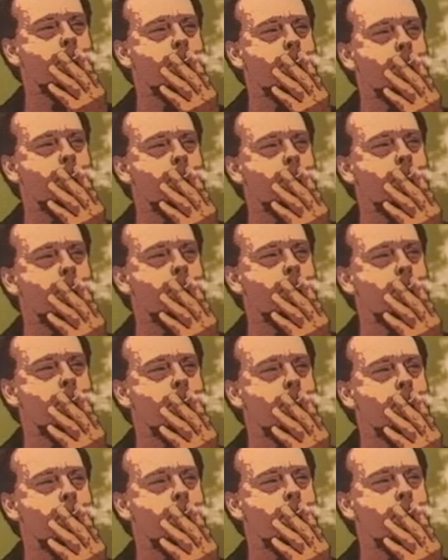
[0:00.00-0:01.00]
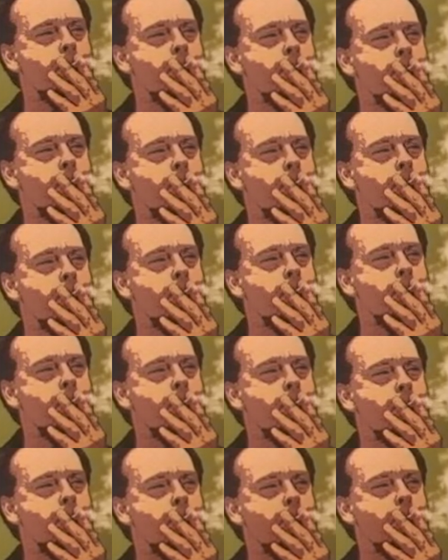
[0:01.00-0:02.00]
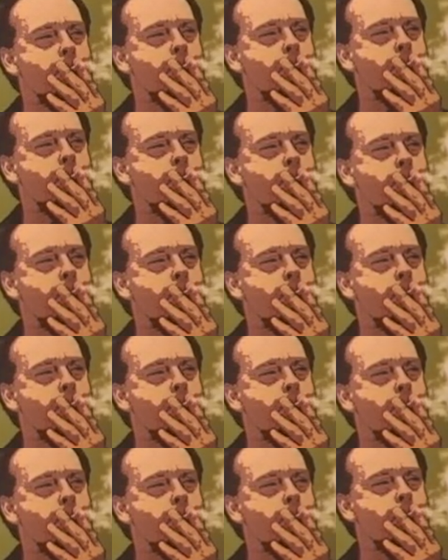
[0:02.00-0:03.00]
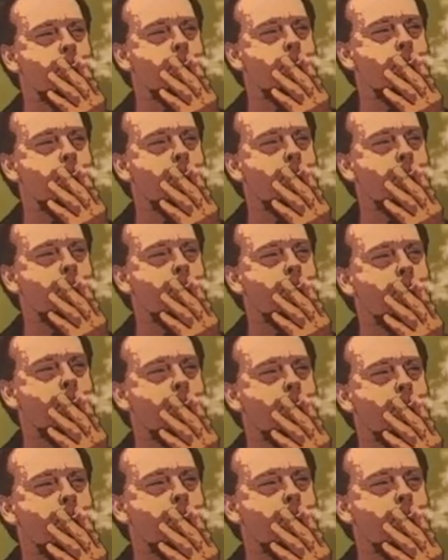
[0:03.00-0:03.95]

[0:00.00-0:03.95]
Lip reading: No words are spoken by the person on screen.